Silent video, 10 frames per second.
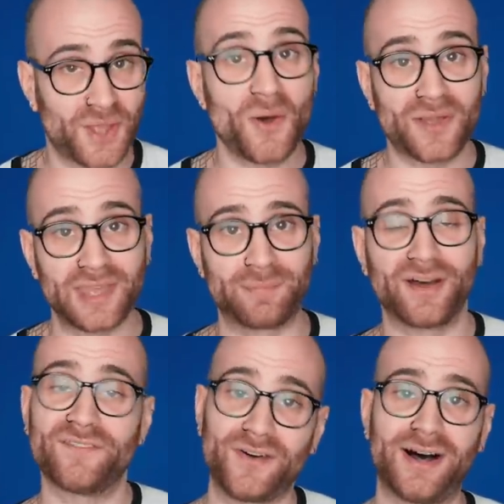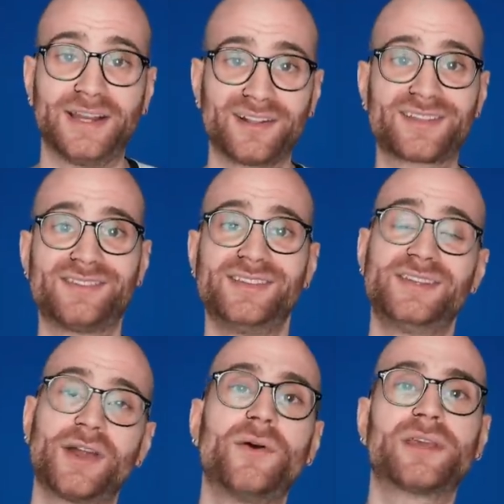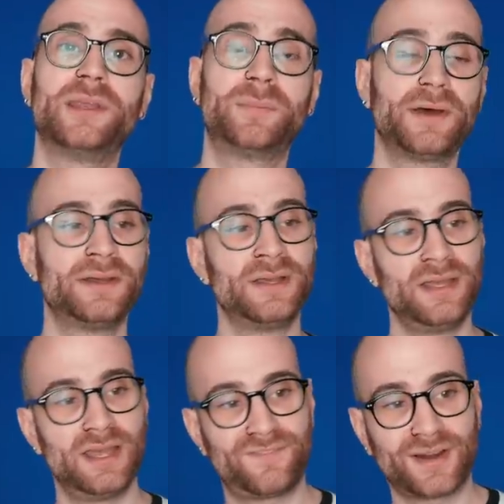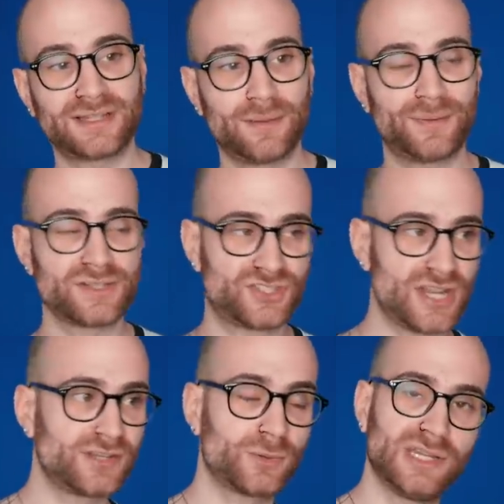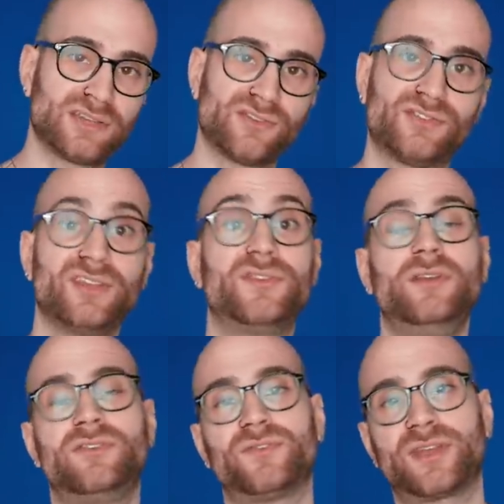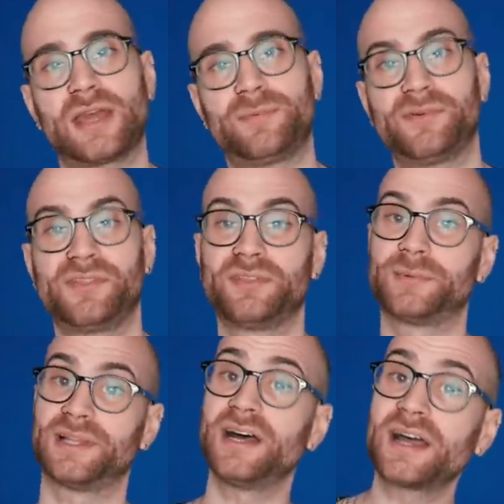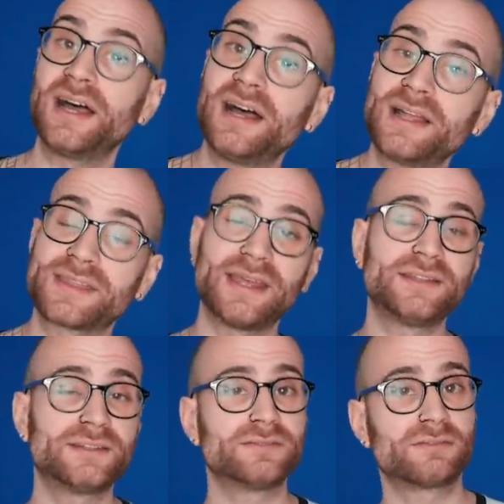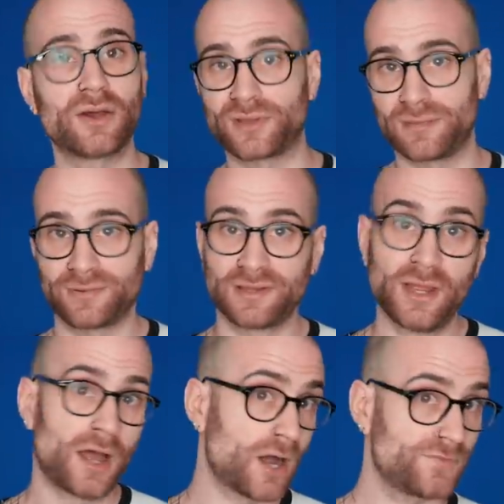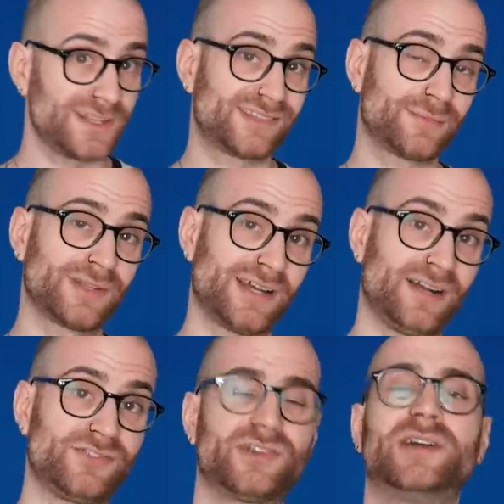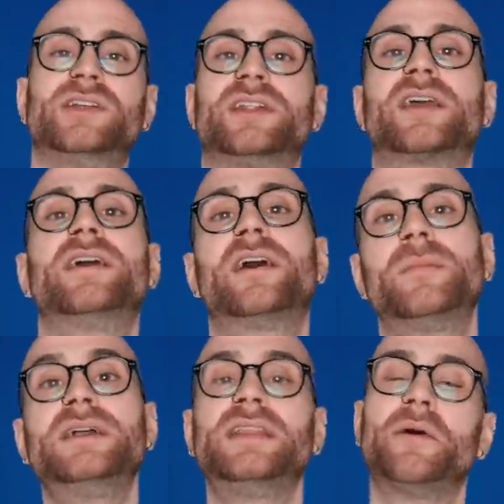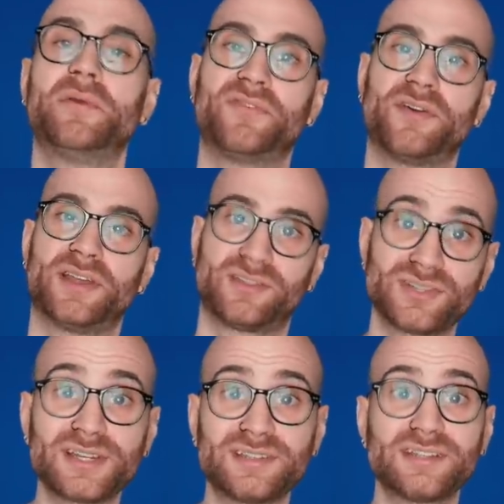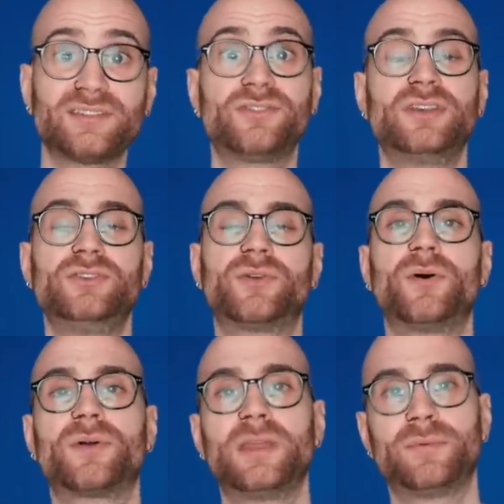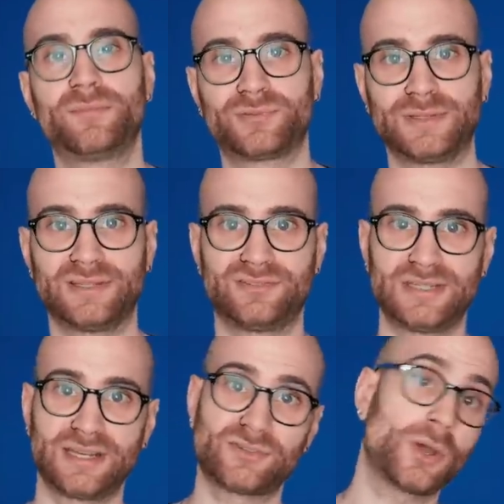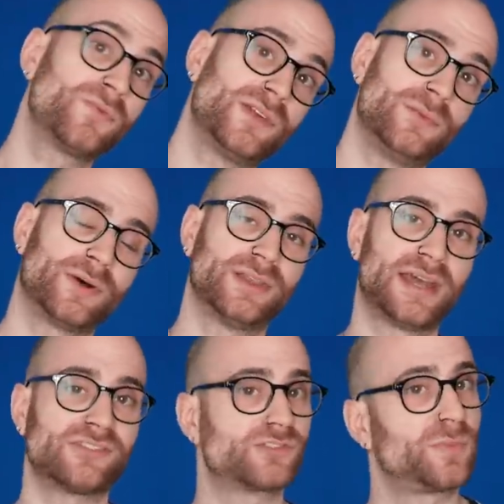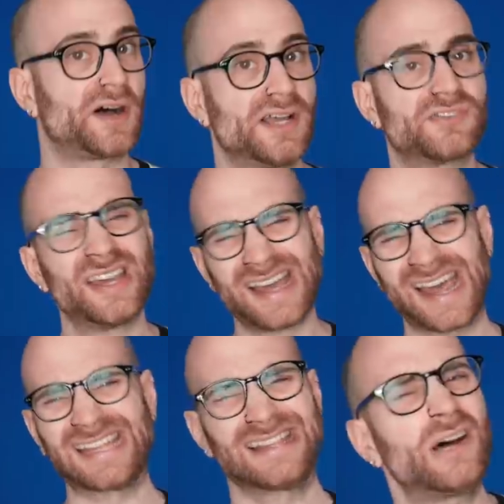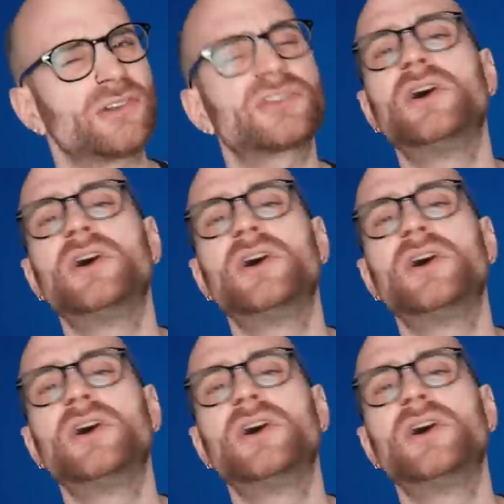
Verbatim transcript: goalkeeper. Fine, I'll concede goalkeeper. If Frank Lampard genuinely doesn't see a future for Kepa Arrizabalaga, then goalkeeper. Hopefully, someone like Andrea Onana can come in. That would be very exciting to see a new goalkeeper between the sticks. Hopefully, one that inspires a lot